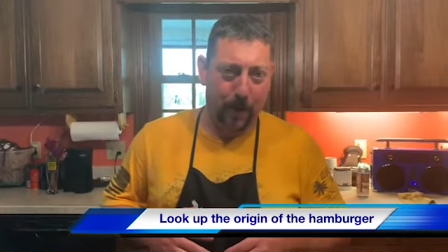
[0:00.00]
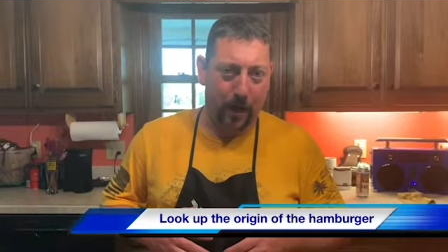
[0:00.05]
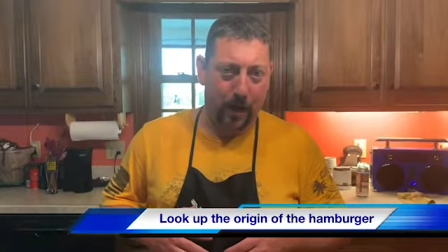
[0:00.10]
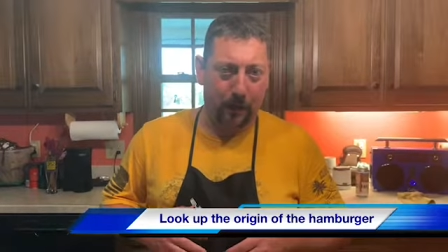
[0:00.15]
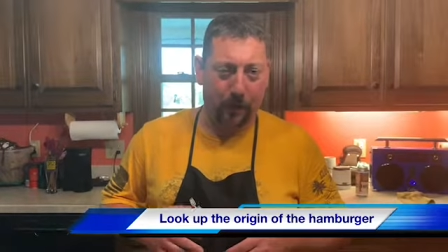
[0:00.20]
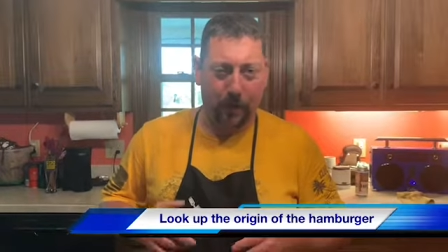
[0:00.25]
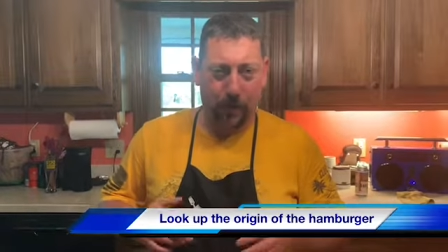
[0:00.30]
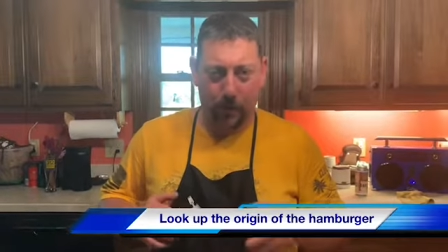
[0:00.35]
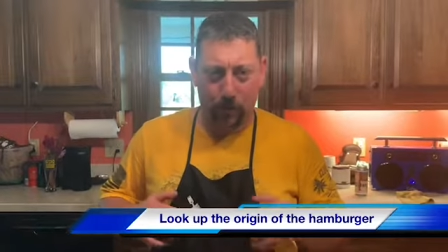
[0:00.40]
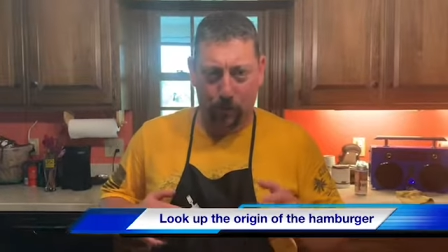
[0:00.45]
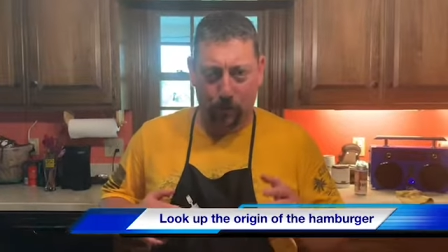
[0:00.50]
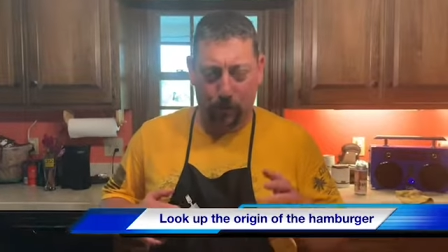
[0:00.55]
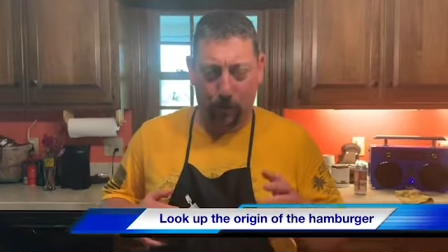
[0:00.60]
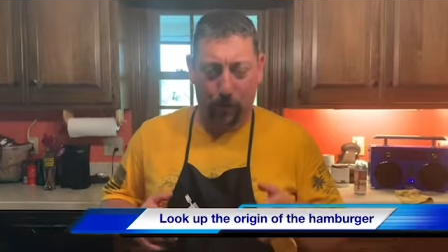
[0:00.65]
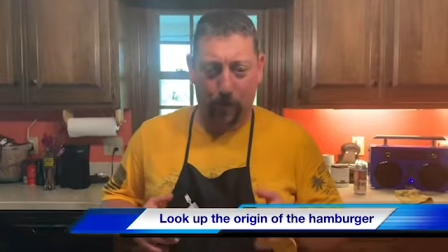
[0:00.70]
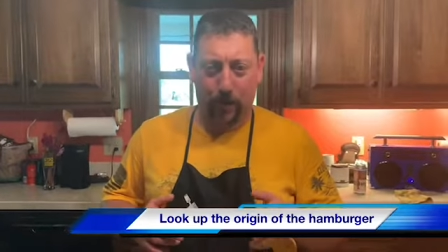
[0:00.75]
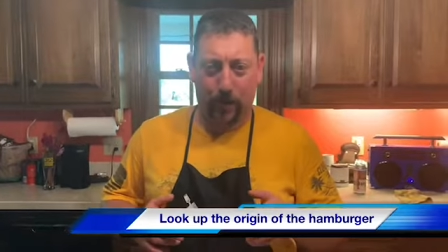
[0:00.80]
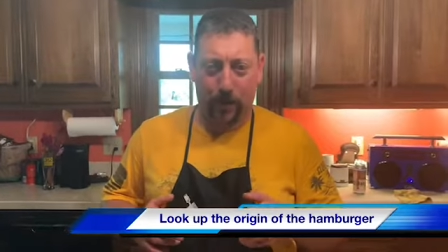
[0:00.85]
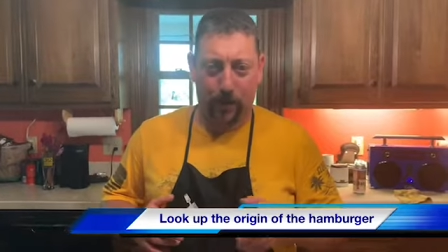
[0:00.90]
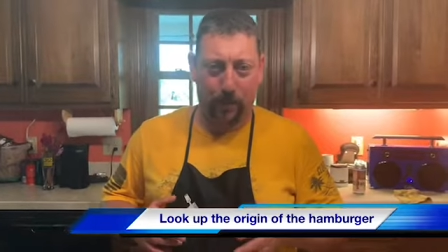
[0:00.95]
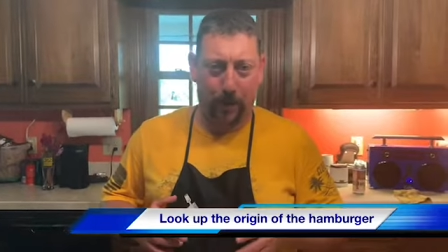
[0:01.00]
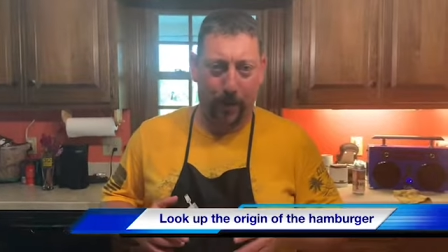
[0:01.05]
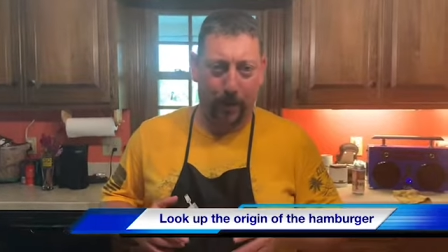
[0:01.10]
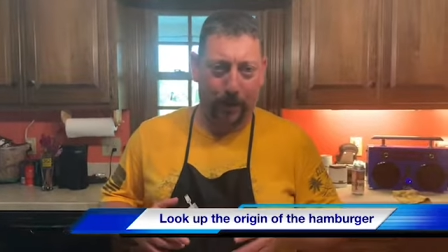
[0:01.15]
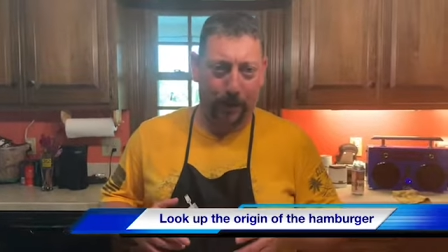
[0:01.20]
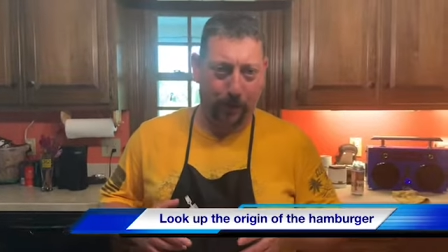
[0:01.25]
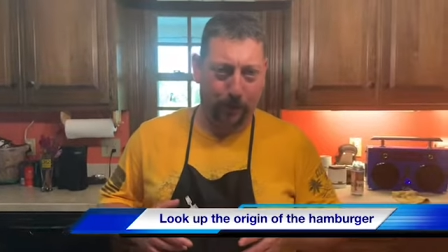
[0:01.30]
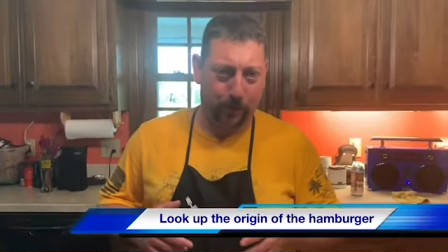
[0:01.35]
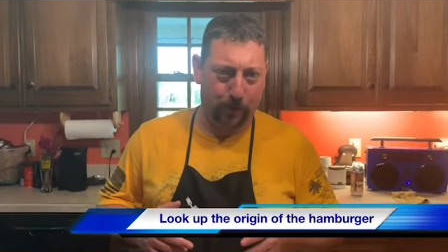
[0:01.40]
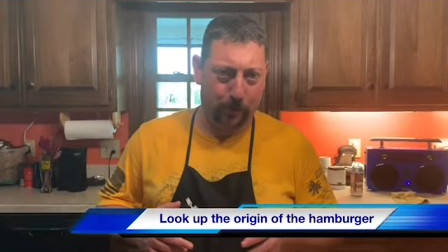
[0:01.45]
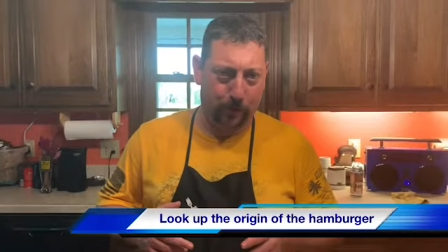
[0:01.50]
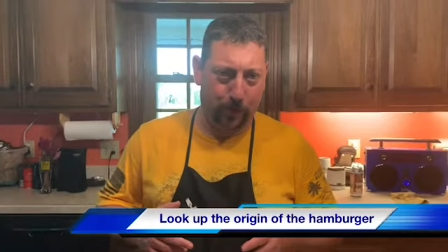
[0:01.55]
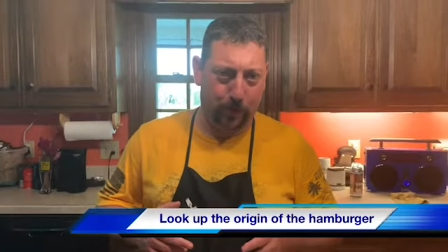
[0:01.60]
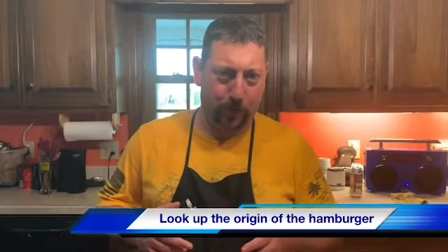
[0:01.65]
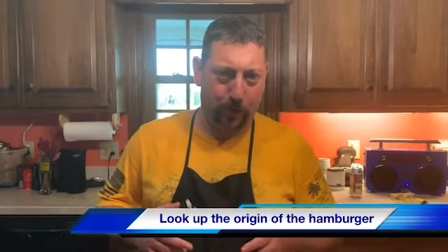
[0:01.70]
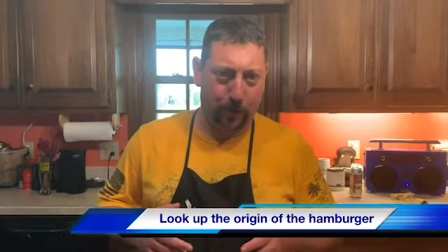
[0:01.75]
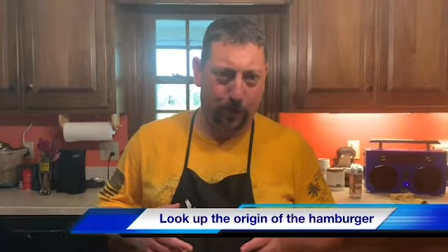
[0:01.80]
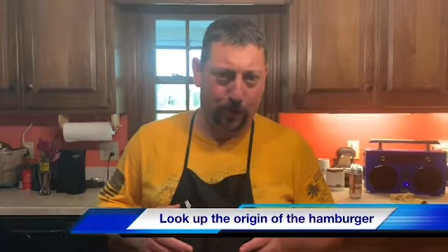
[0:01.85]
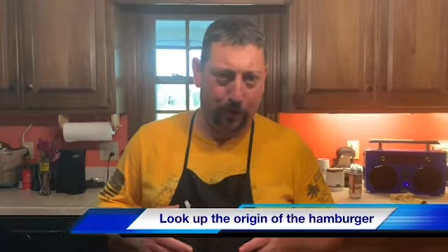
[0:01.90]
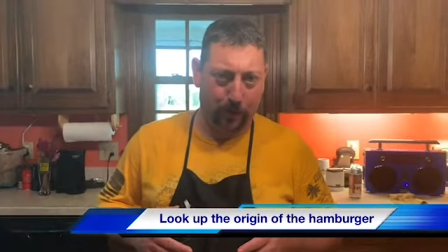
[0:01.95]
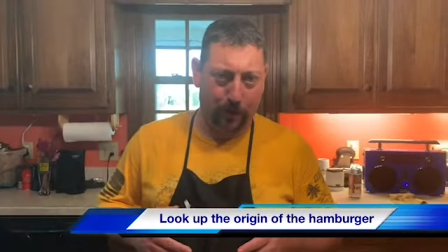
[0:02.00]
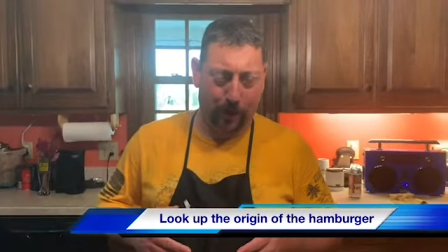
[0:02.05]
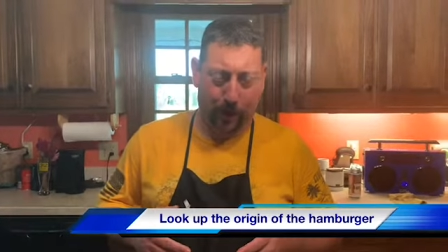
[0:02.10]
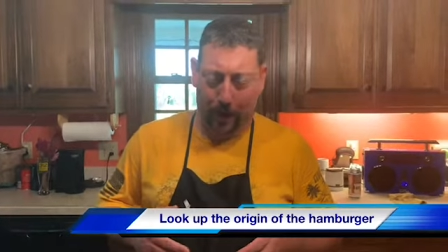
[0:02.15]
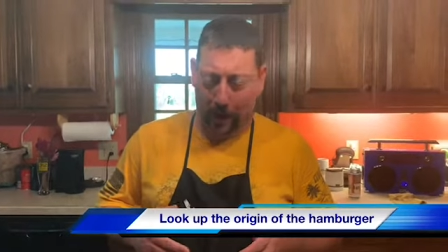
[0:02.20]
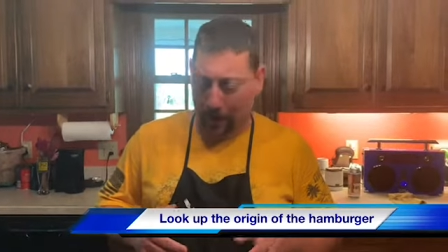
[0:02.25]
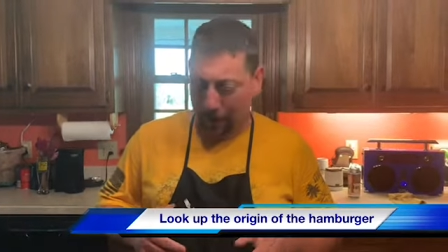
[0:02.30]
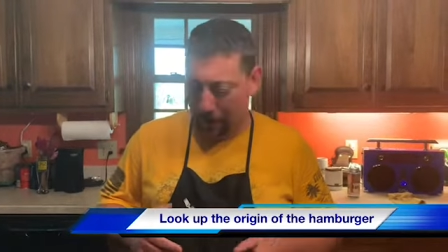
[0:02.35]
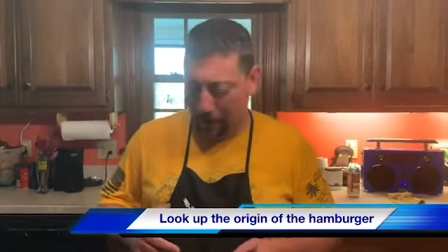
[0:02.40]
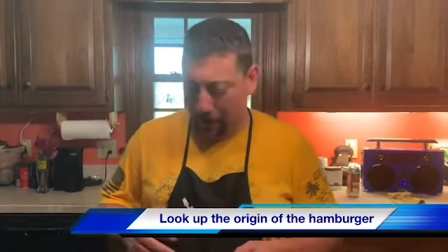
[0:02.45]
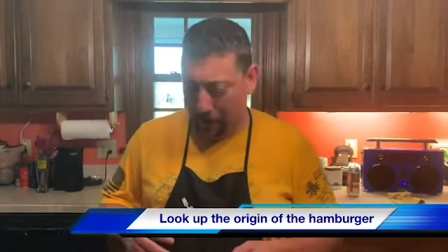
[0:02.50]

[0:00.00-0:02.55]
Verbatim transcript: And that's what we're going to make in this burger today.